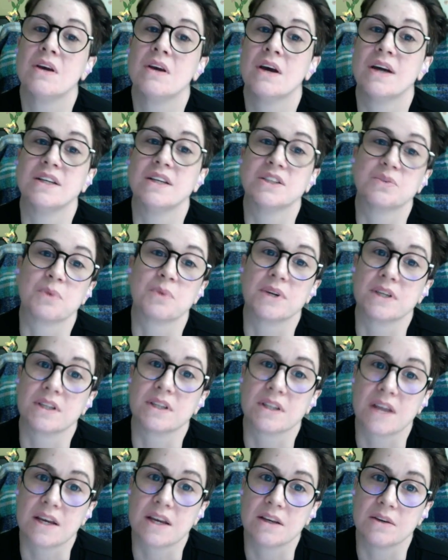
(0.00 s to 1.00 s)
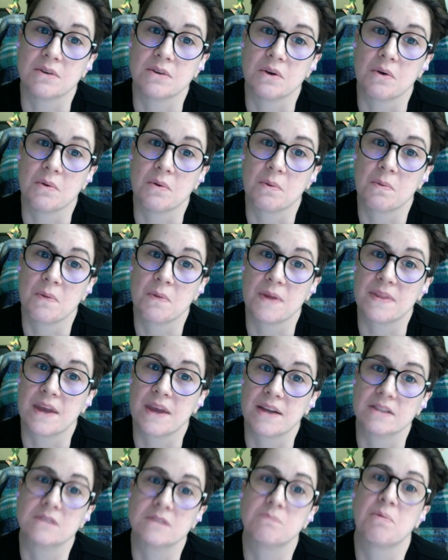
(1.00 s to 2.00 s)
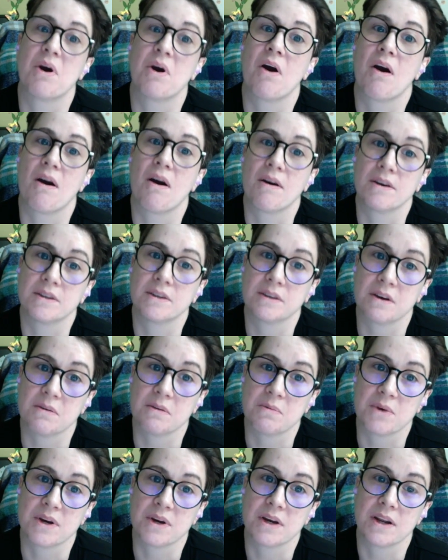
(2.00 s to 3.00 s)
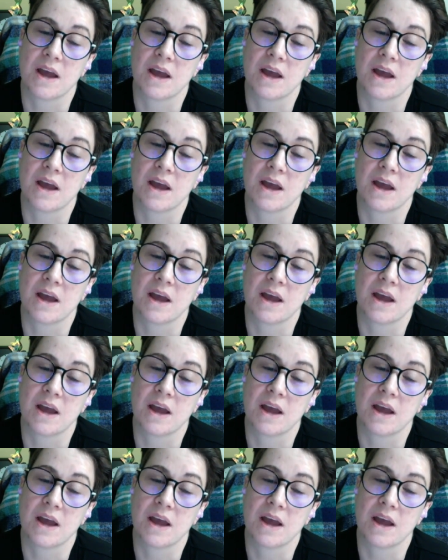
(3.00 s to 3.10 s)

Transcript: I just wanted to let you know that that's part of what can